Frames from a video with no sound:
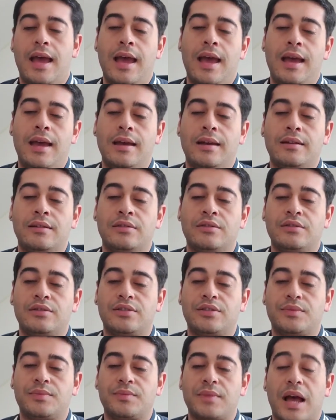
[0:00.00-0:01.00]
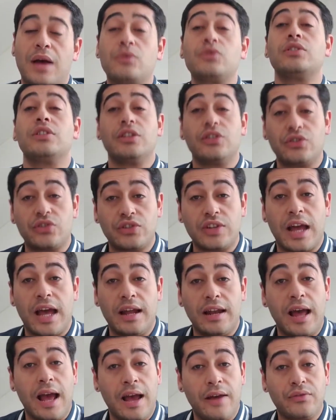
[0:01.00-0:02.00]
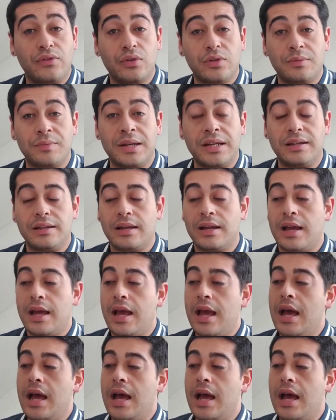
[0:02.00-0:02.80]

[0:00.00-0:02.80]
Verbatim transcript: and I was a little sad, I have to admit.